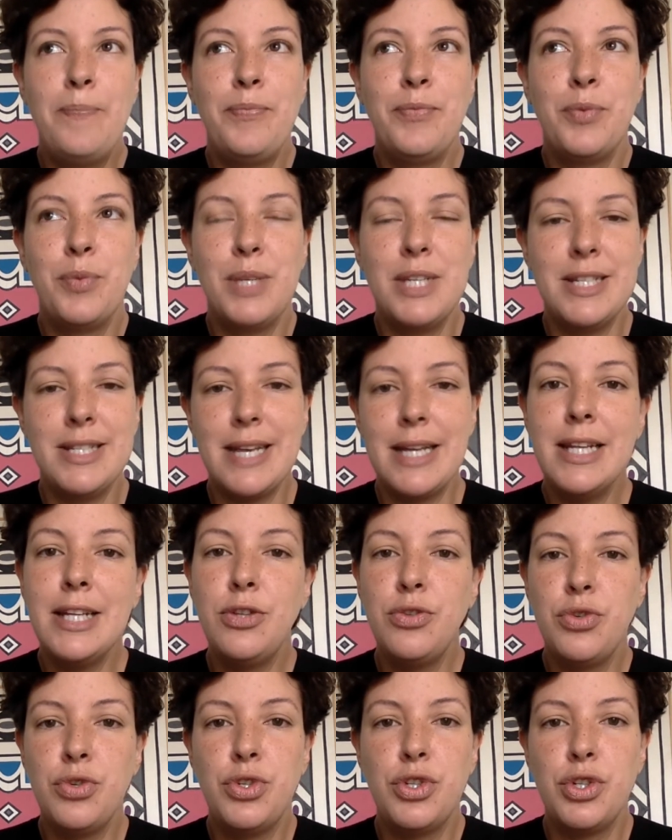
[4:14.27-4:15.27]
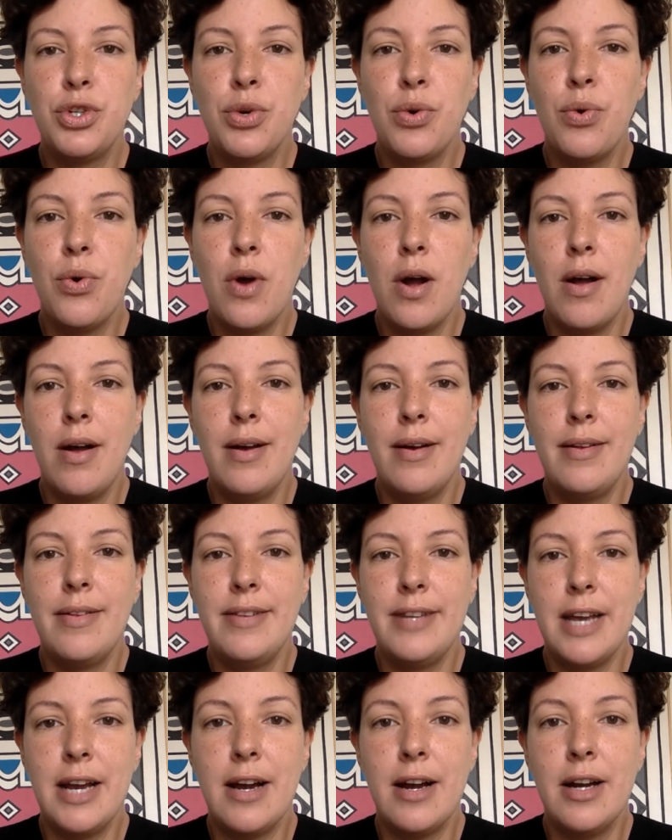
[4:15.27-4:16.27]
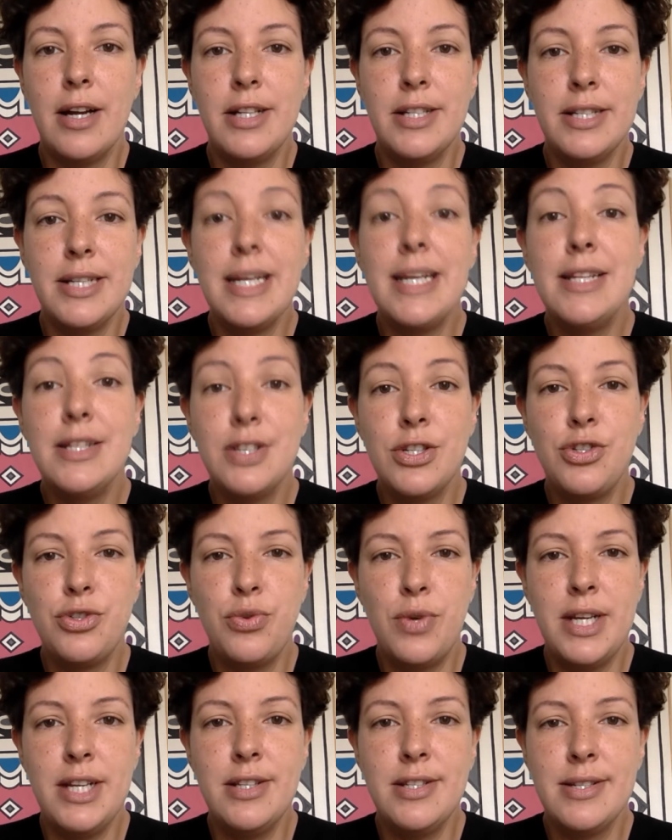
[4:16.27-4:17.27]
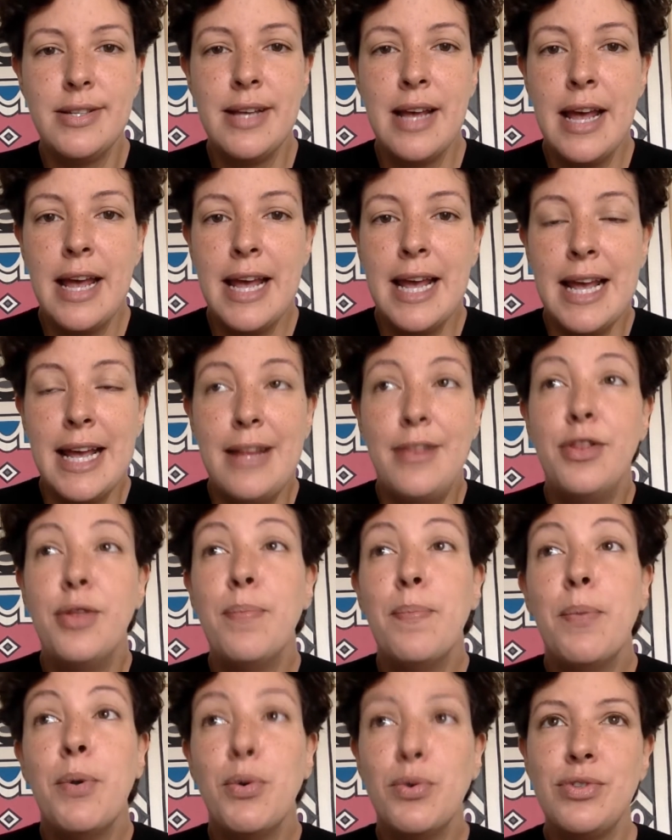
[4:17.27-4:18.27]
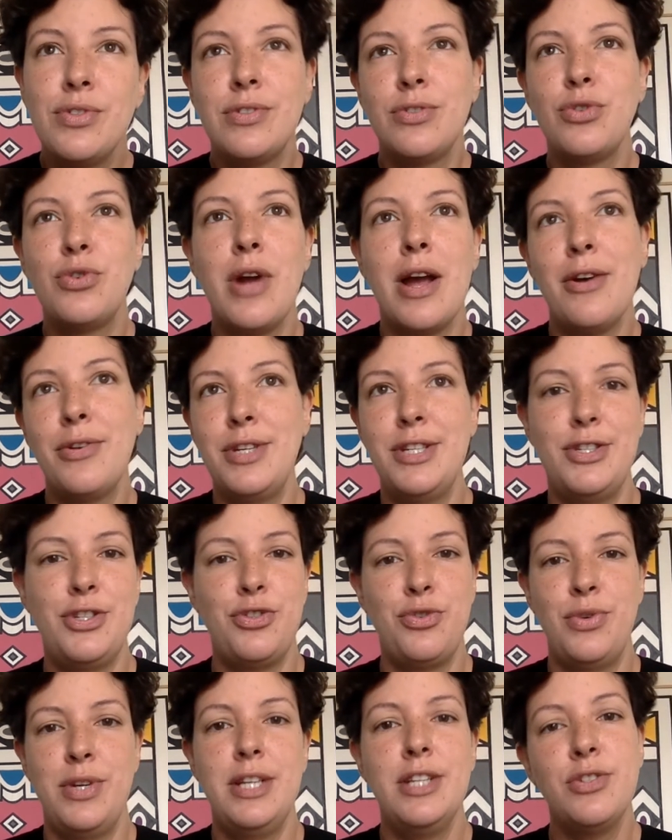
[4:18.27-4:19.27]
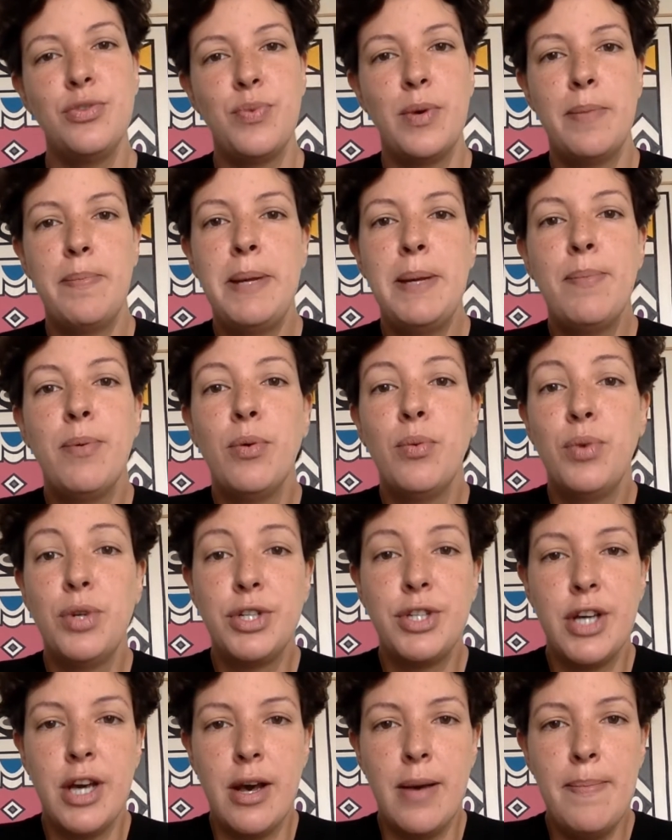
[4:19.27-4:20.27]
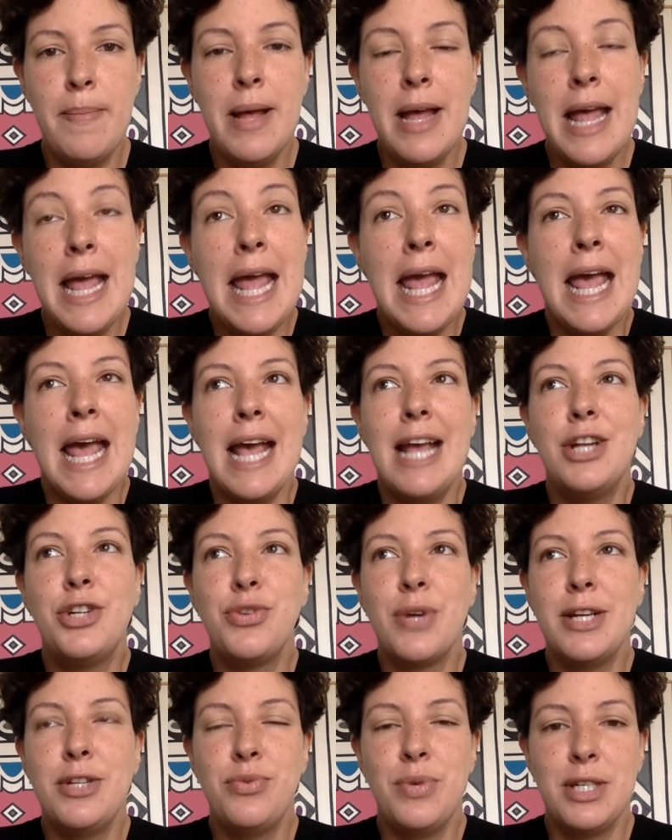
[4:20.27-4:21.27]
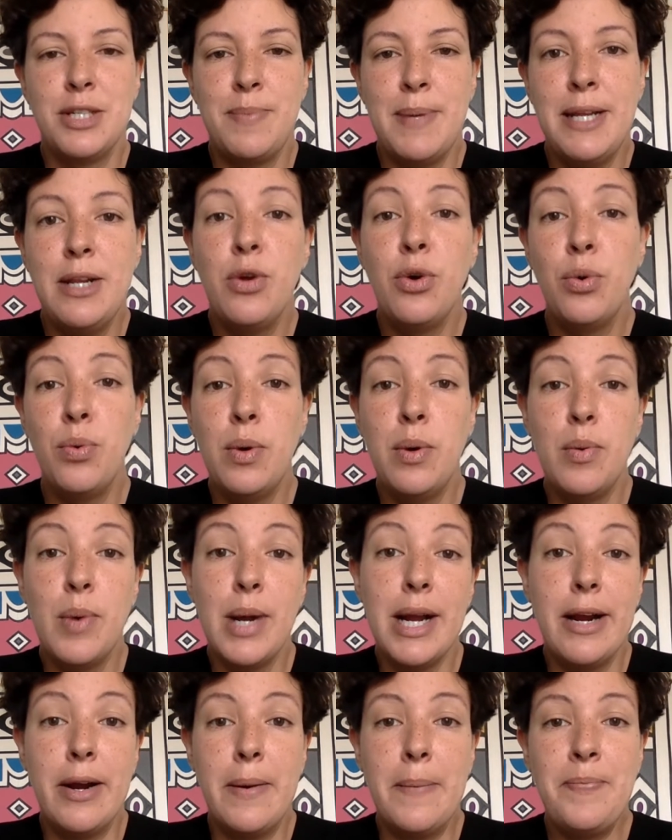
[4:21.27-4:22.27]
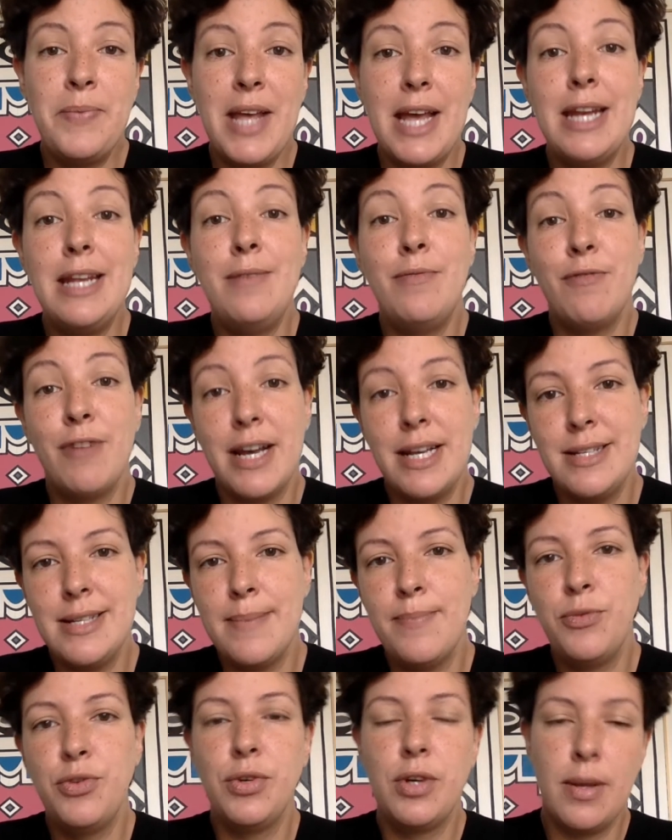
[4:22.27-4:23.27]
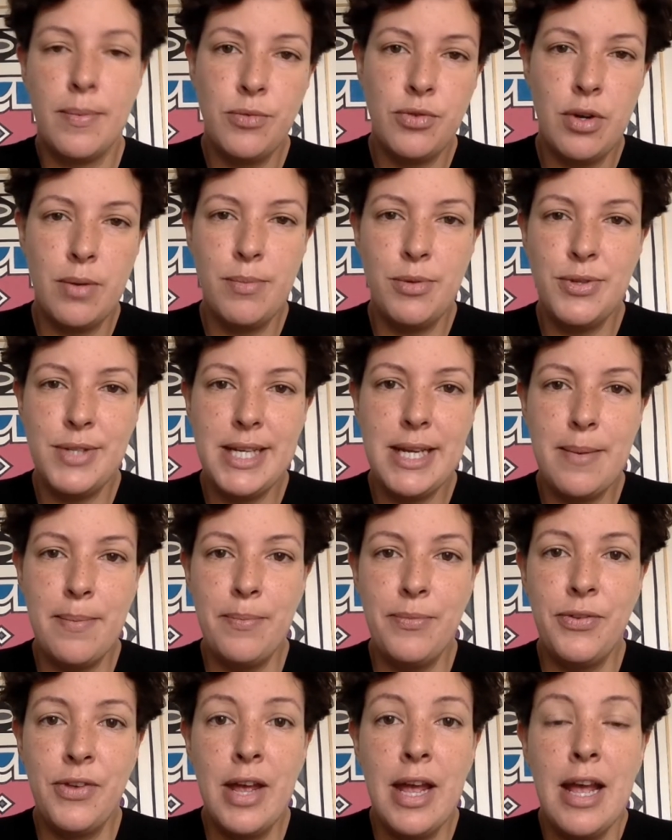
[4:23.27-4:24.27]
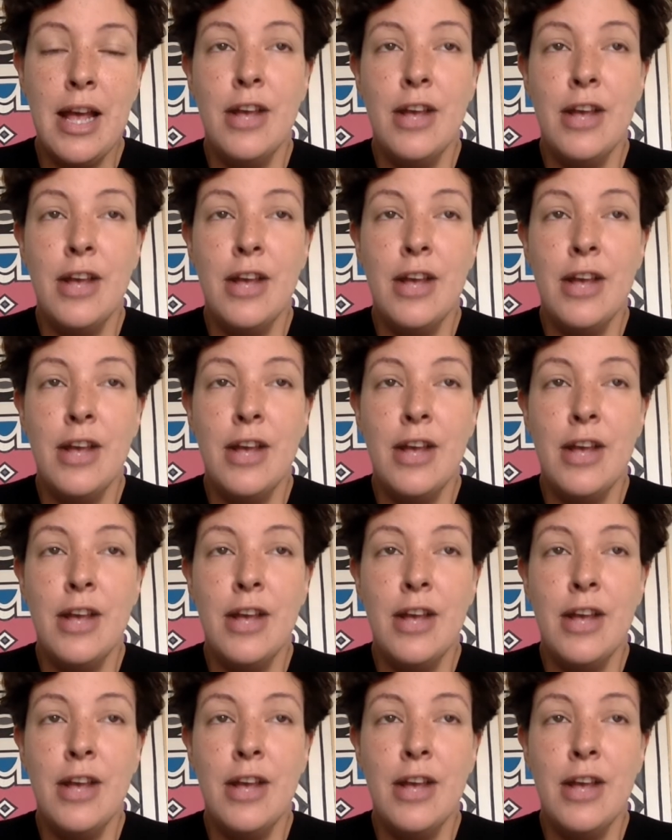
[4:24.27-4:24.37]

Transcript: We decided to show the art in the streets, in the most crowded streets where people would come, and try to explain who we were and invite them to come to our museums.